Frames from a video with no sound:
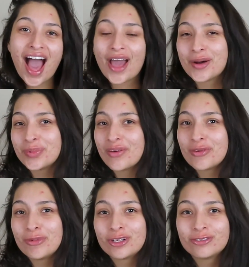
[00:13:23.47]
I hope you have
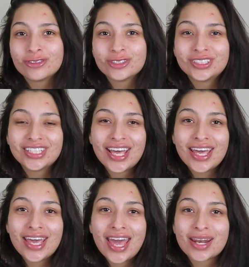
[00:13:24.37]
a beautiful
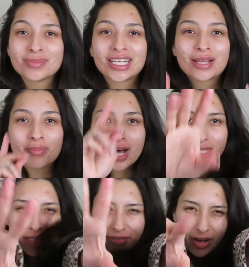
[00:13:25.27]
day, and I'm sending
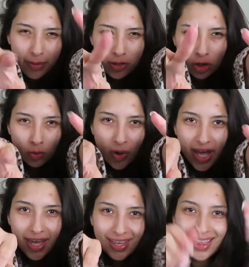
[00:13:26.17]
positive vibes your
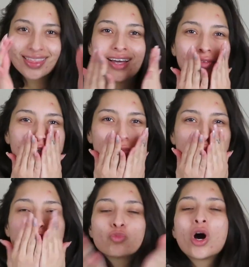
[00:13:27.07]
way. Love you,
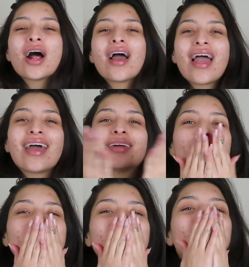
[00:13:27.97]

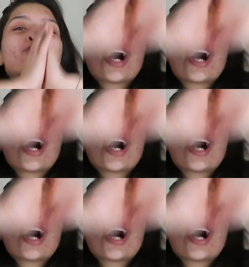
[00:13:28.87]
and